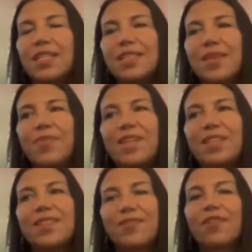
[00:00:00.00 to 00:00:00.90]

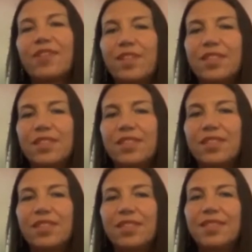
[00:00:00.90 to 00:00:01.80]
something different is
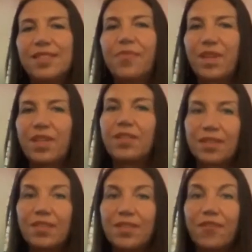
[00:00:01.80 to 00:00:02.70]
this is something
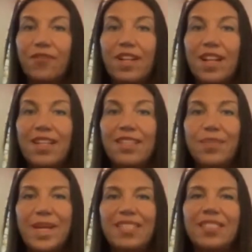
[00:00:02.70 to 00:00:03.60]
different and i need to
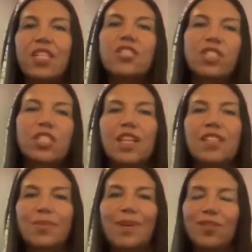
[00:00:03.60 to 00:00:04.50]
pay attention and
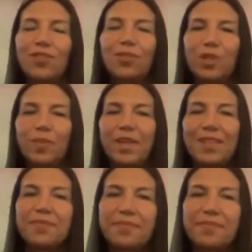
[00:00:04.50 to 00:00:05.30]
that's why there's so much pain